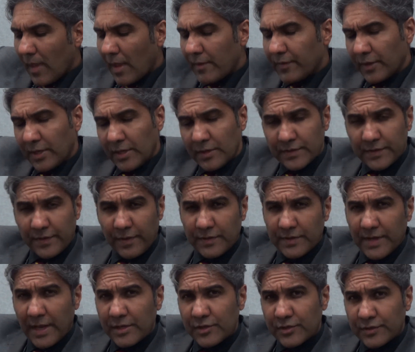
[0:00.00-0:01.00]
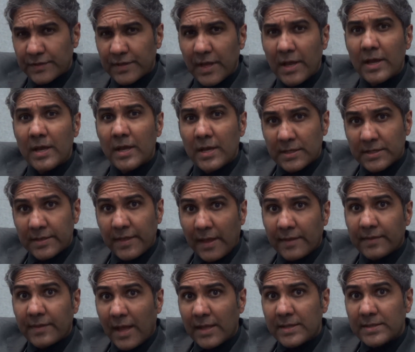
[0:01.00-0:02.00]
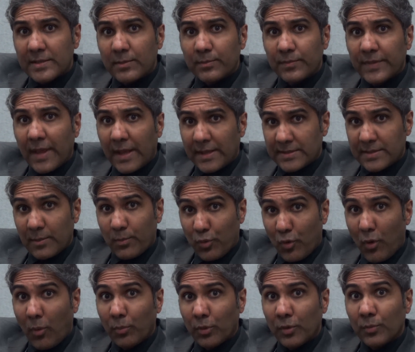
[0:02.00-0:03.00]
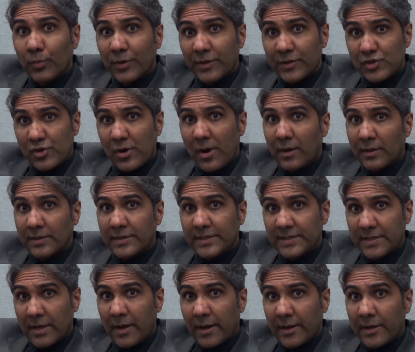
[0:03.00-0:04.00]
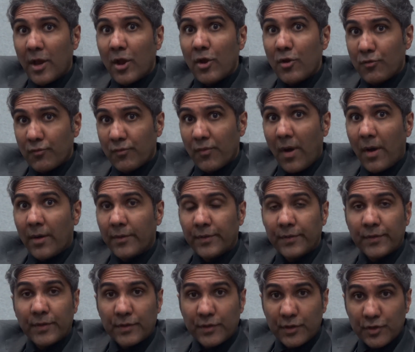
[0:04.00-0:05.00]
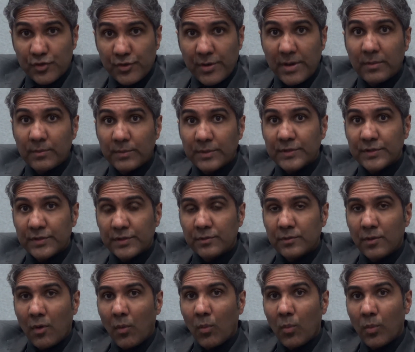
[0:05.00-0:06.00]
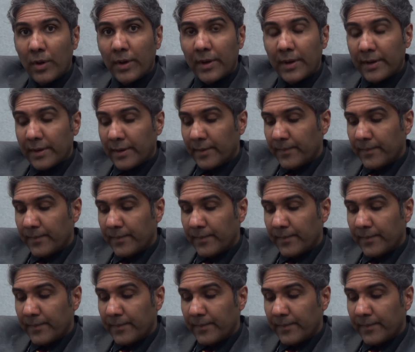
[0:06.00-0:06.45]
the use of those agents. So that's a problem with trial design, rather than the treatments do not work.